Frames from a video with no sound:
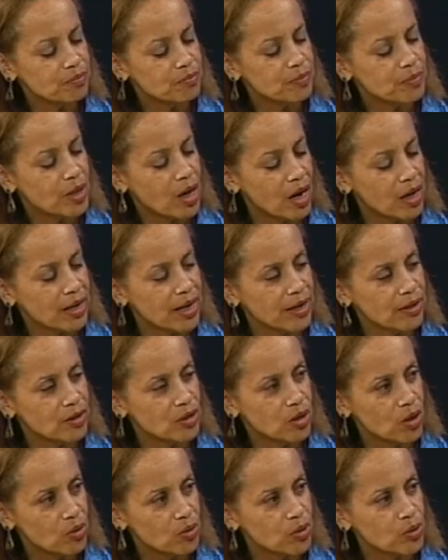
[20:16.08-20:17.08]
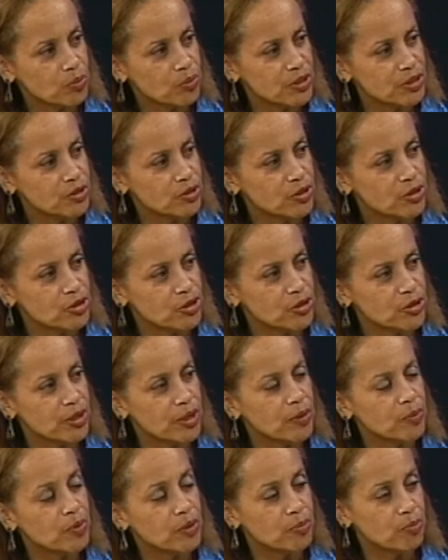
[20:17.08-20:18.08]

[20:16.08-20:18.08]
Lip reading: got a local researcher, it would